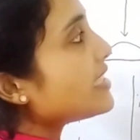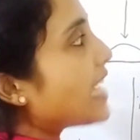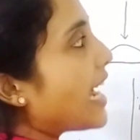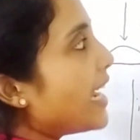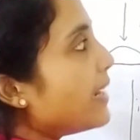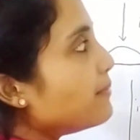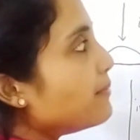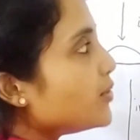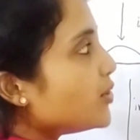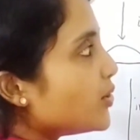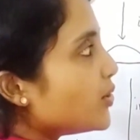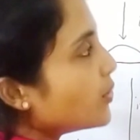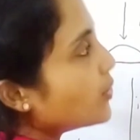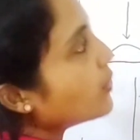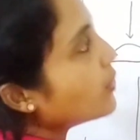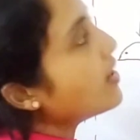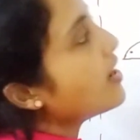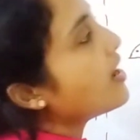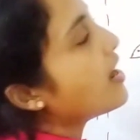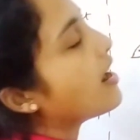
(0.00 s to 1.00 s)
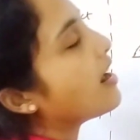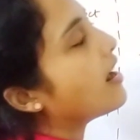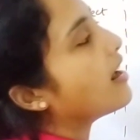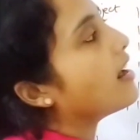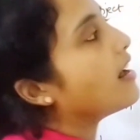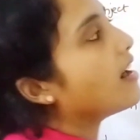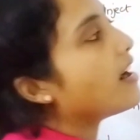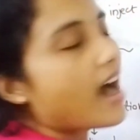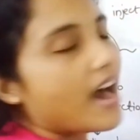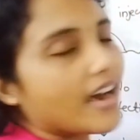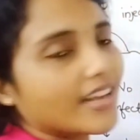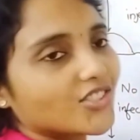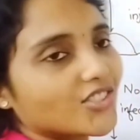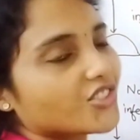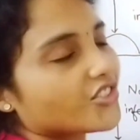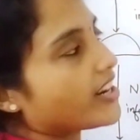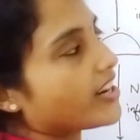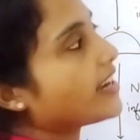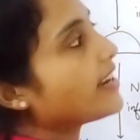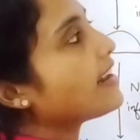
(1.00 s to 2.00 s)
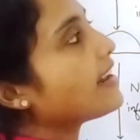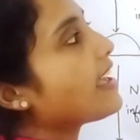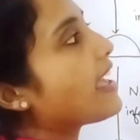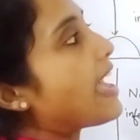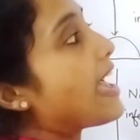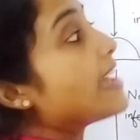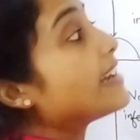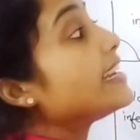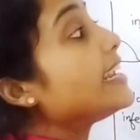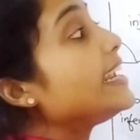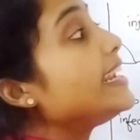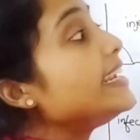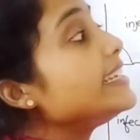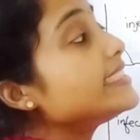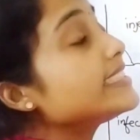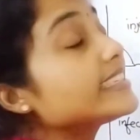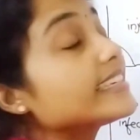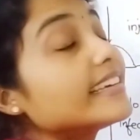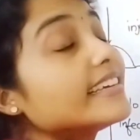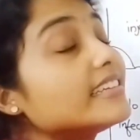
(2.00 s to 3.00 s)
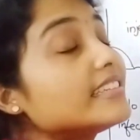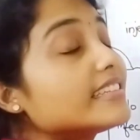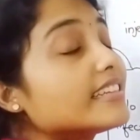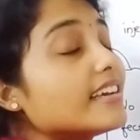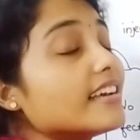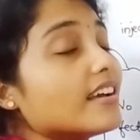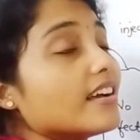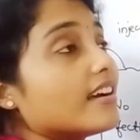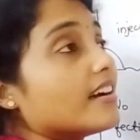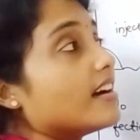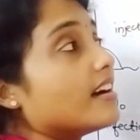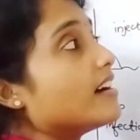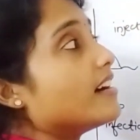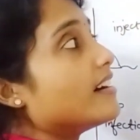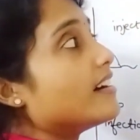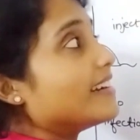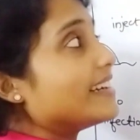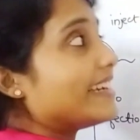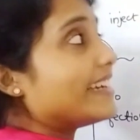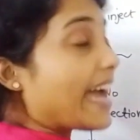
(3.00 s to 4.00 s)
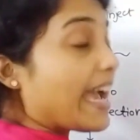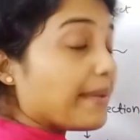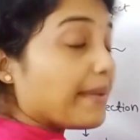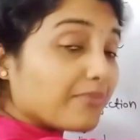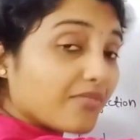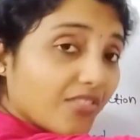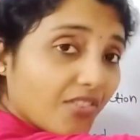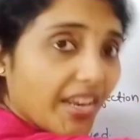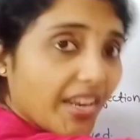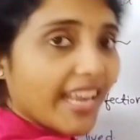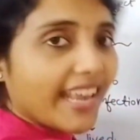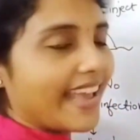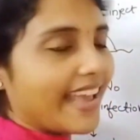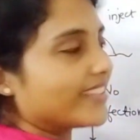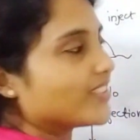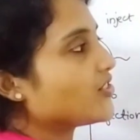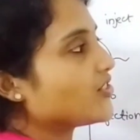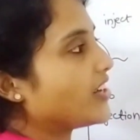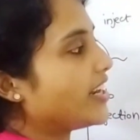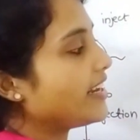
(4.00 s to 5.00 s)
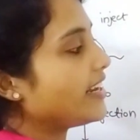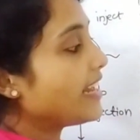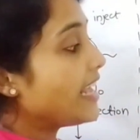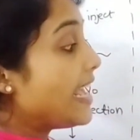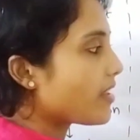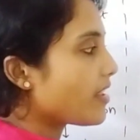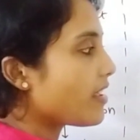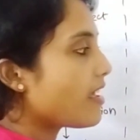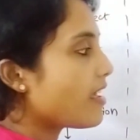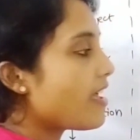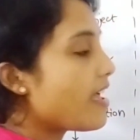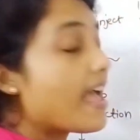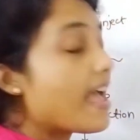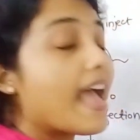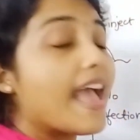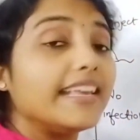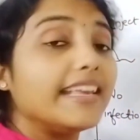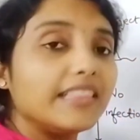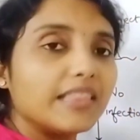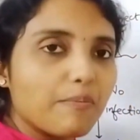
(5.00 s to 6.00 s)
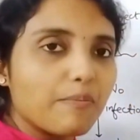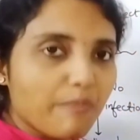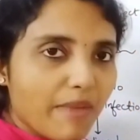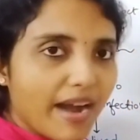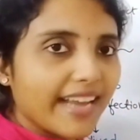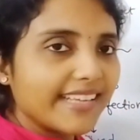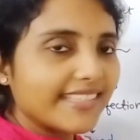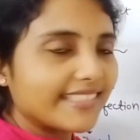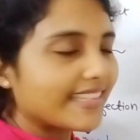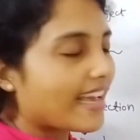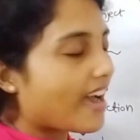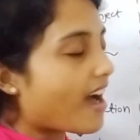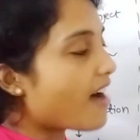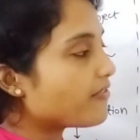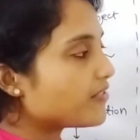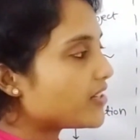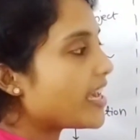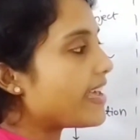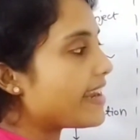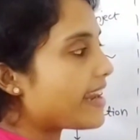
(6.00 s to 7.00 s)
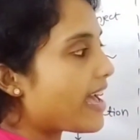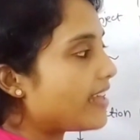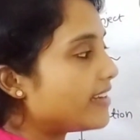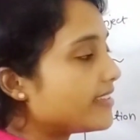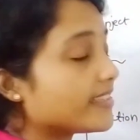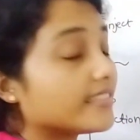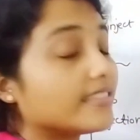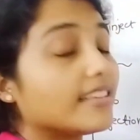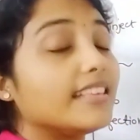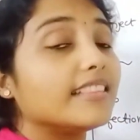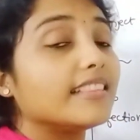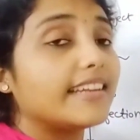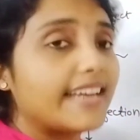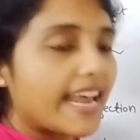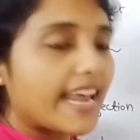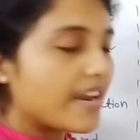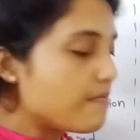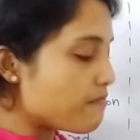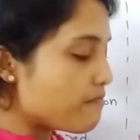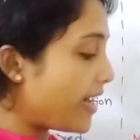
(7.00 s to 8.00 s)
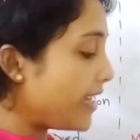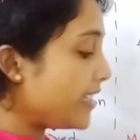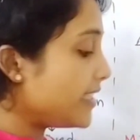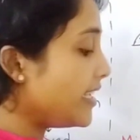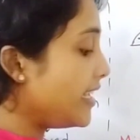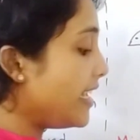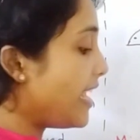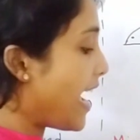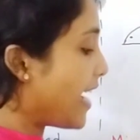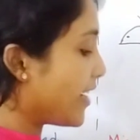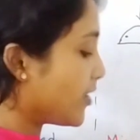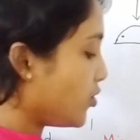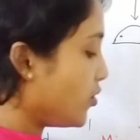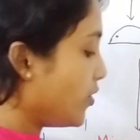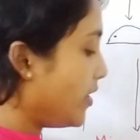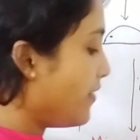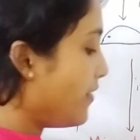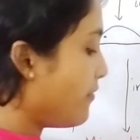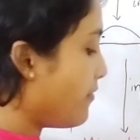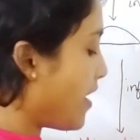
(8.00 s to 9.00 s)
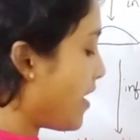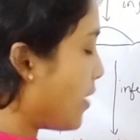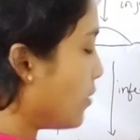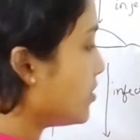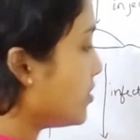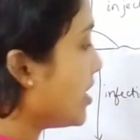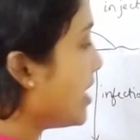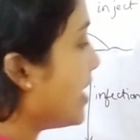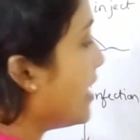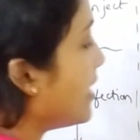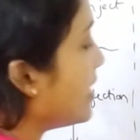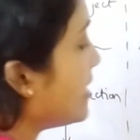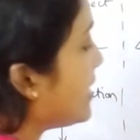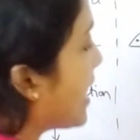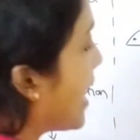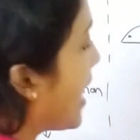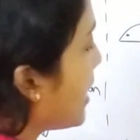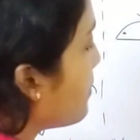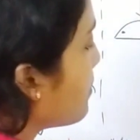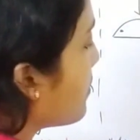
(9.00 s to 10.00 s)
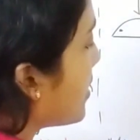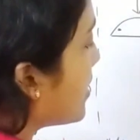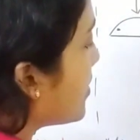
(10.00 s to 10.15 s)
type 2 R strain and heat killed type 3 S strain, in the mice, the after analysis, in the dead mice, he actually found type